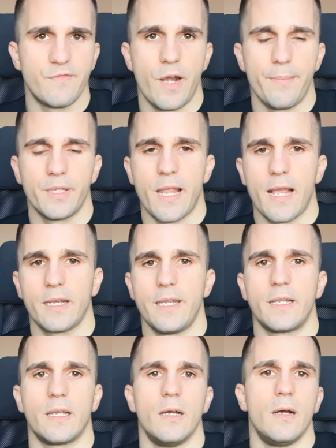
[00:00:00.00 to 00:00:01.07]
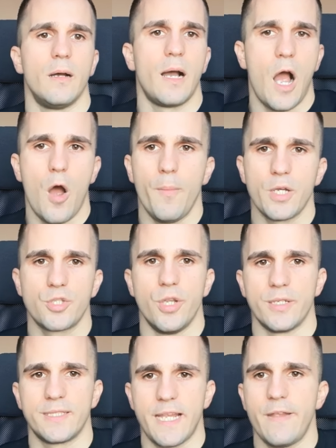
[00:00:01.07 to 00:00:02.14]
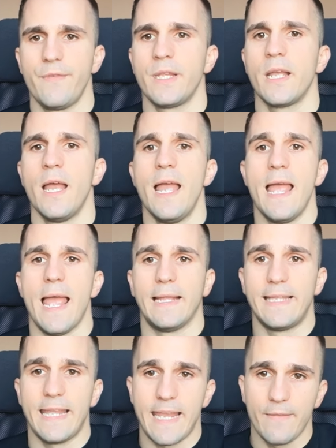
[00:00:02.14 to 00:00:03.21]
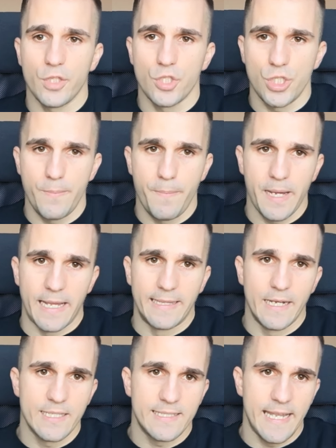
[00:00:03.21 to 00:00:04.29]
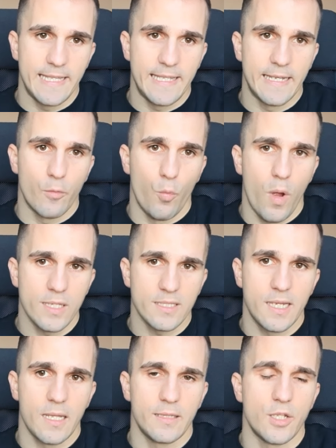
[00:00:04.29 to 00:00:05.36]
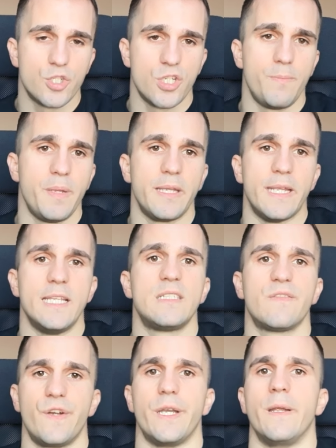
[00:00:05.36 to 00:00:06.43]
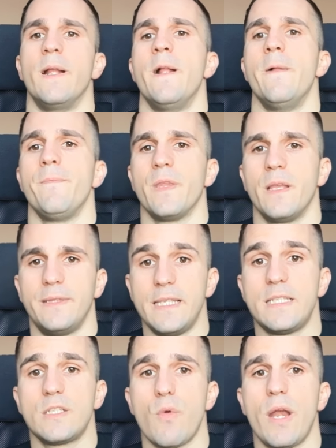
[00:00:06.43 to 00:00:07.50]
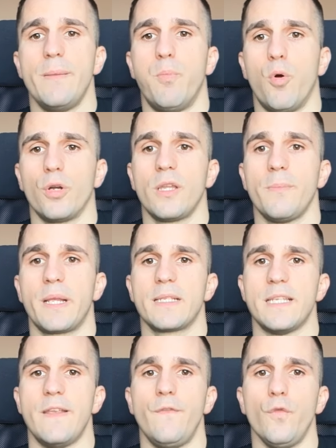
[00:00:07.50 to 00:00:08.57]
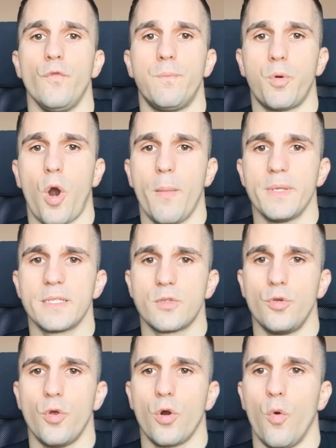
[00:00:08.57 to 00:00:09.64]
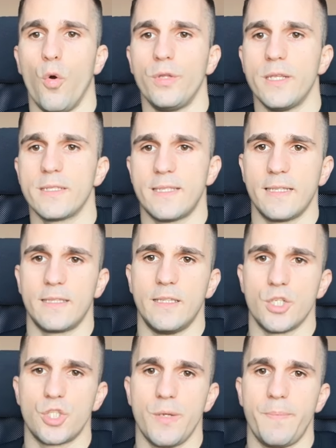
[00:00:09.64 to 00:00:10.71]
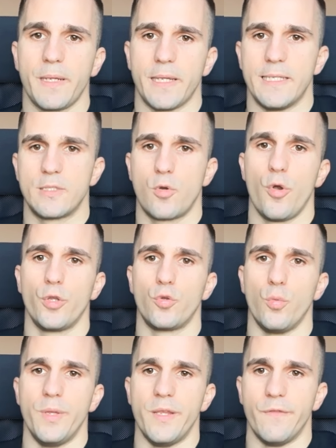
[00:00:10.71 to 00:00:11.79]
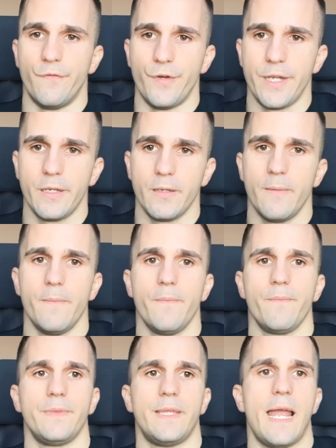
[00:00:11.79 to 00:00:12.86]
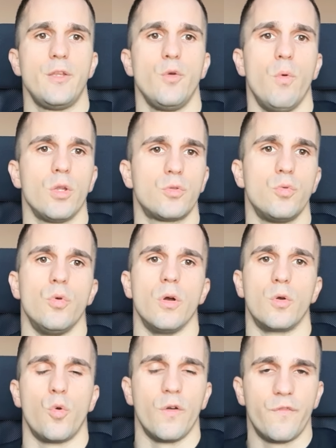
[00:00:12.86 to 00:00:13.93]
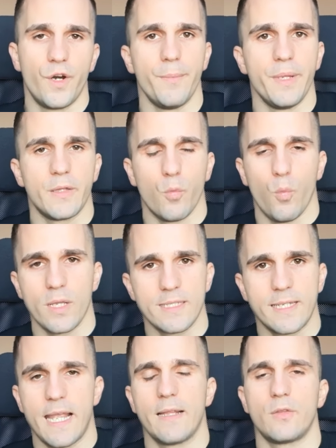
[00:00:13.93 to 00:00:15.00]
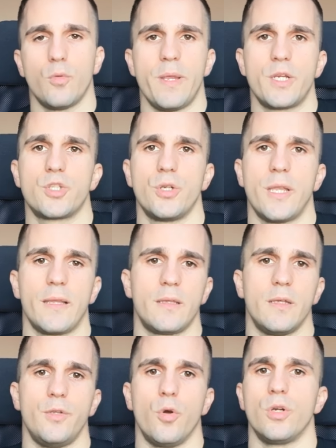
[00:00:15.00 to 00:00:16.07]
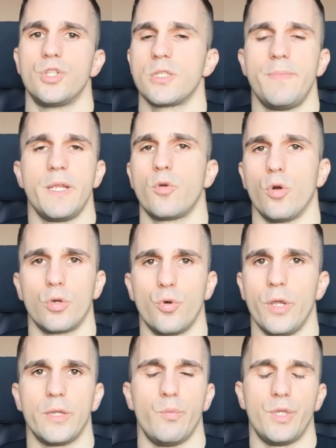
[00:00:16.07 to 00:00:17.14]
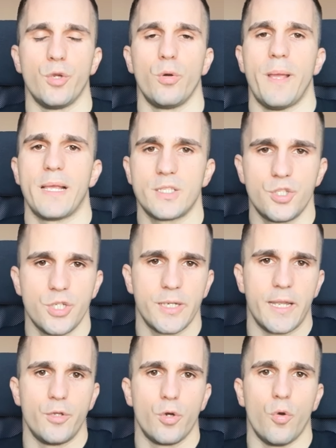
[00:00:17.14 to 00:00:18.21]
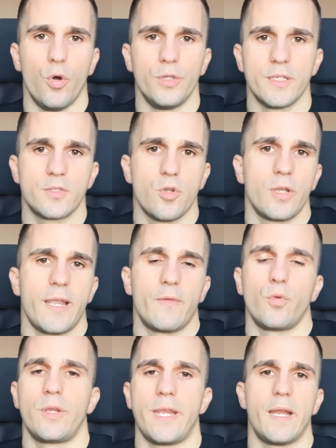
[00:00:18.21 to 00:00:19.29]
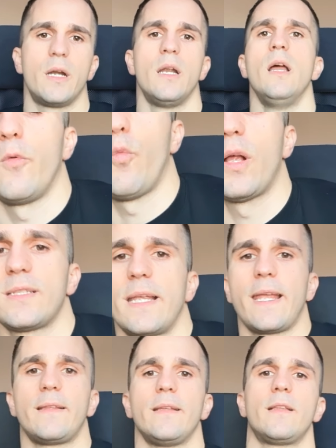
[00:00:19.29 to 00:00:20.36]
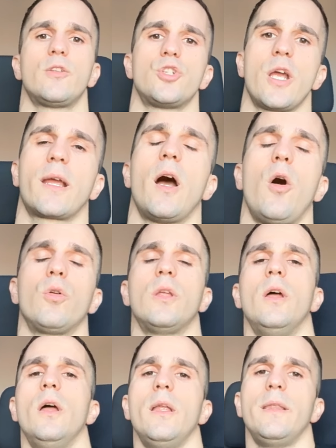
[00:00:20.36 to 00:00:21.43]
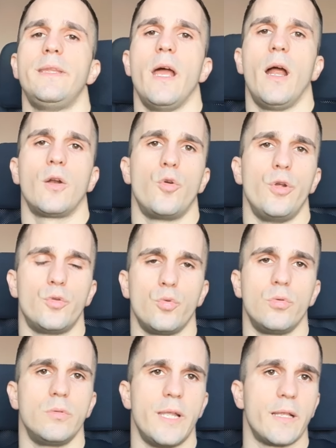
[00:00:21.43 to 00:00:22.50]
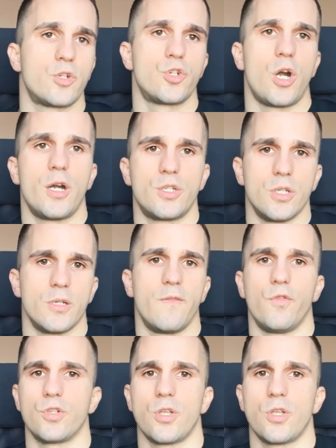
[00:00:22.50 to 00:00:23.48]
framing technique, how much they're saving, and they have the shipping, and they're stating once again that shipping is free. This is very important, because if you've promised to your audience that the shipping is going to be free, Then you want to confirm it once again to make sure that you're just being congruent with your messaging and your audience don't have to care. Once they get into the checkout, they are going to get charged for